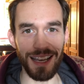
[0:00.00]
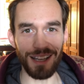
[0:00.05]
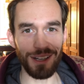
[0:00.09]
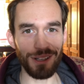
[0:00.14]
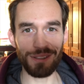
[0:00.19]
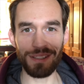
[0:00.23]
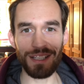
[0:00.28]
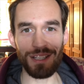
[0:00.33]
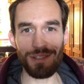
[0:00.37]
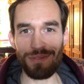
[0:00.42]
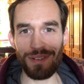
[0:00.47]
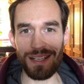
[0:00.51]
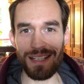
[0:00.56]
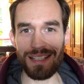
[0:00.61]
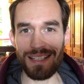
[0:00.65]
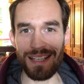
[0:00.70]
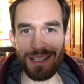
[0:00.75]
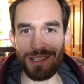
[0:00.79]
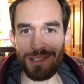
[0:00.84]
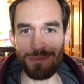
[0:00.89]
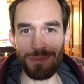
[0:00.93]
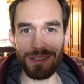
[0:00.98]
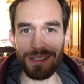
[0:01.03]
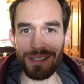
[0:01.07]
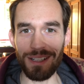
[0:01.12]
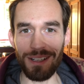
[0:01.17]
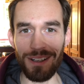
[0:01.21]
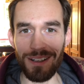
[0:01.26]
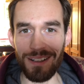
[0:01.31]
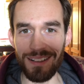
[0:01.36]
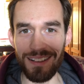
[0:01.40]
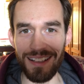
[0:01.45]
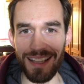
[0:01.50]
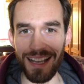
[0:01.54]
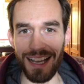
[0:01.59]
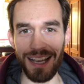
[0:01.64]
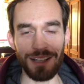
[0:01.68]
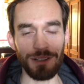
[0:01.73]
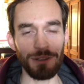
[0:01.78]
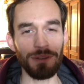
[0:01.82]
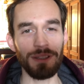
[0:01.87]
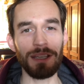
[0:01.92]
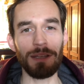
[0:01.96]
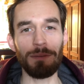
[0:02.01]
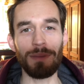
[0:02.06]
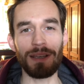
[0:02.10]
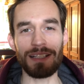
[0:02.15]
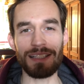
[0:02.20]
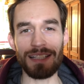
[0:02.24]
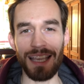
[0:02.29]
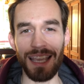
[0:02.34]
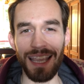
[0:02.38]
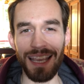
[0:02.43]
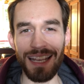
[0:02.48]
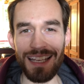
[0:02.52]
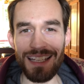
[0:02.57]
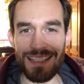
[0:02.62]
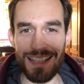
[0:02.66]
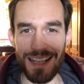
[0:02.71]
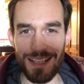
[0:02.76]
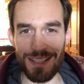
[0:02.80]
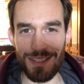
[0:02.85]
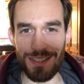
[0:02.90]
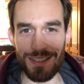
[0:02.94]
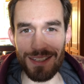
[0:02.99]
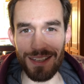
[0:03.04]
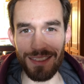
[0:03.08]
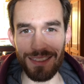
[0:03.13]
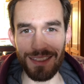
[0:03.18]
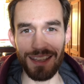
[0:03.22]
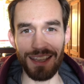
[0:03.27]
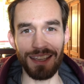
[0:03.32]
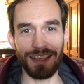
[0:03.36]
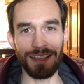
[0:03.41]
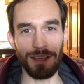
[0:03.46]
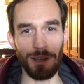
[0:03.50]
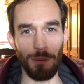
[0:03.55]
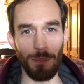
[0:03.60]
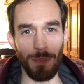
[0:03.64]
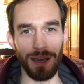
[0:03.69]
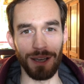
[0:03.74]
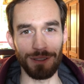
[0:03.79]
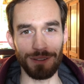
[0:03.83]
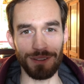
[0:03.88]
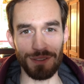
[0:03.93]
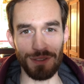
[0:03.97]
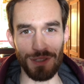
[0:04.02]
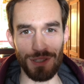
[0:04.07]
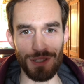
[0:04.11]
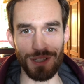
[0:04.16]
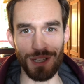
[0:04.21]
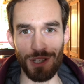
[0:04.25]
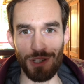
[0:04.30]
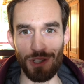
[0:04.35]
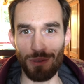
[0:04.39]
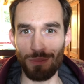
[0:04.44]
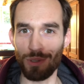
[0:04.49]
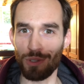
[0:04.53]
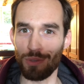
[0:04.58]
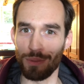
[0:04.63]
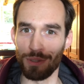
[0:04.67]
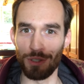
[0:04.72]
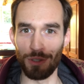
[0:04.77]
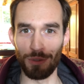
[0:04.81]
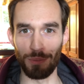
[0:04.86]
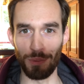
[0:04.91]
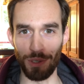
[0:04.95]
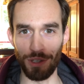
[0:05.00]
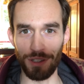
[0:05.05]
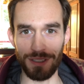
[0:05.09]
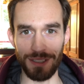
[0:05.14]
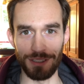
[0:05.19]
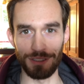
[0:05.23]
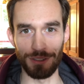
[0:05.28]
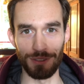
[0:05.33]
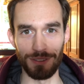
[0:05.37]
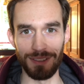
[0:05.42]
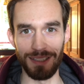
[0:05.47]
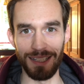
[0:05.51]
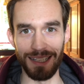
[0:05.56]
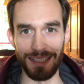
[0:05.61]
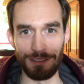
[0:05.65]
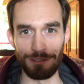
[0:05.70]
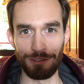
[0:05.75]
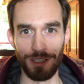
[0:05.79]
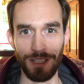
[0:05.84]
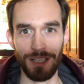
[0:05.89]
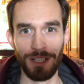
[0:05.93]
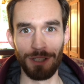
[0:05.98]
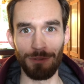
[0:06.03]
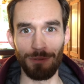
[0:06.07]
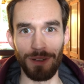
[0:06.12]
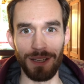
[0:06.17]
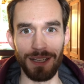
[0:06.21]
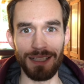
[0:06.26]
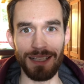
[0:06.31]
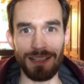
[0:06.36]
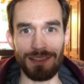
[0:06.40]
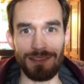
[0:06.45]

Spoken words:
I don't think it's very sensible at all. I don't think it makes any sense to think about the distinction between your work and your life, right?